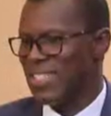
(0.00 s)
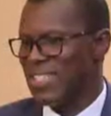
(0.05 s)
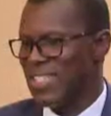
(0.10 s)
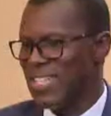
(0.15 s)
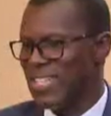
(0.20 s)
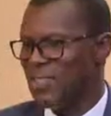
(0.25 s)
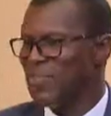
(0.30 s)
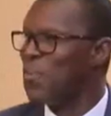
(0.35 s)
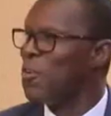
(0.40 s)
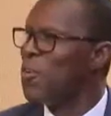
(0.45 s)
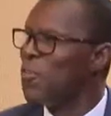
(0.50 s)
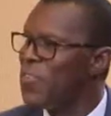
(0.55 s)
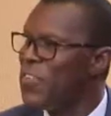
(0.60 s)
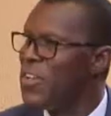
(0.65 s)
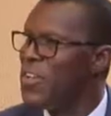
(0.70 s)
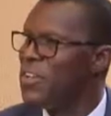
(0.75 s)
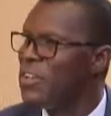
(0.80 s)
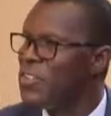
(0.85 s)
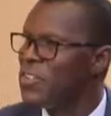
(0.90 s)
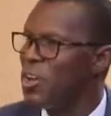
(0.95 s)
it
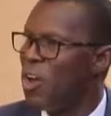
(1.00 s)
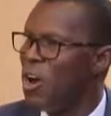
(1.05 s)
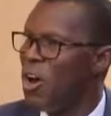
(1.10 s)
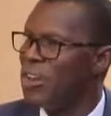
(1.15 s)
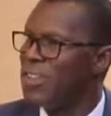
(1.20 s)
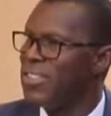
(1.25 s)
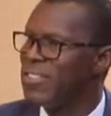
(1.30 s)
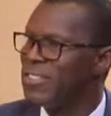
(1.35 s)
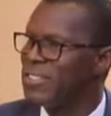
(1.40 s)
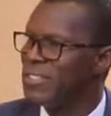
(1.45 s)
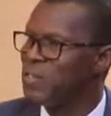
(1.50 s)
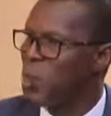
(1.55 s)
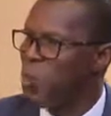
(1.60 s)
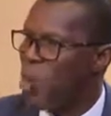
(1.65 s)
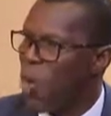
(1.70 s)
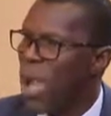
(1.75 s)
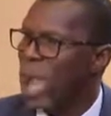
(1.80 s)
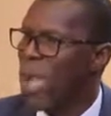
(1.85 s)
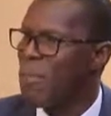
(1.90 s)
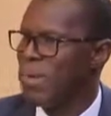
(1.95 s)
fulfills all its
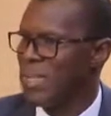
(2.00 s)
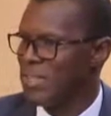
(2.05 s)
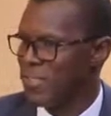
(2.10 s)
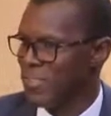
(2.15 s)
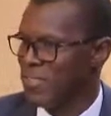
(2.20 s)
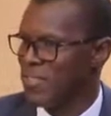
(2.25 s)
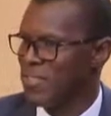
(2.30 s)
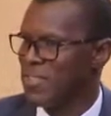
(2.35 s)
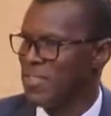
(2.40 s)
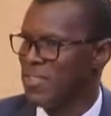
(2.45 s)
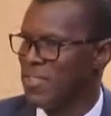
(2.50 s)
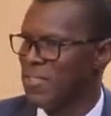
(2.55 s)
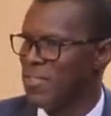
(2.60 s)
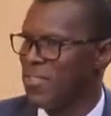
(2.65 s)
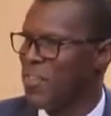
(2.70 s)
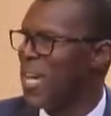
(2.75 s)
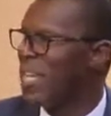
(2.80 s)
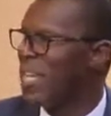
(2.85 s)
requirements for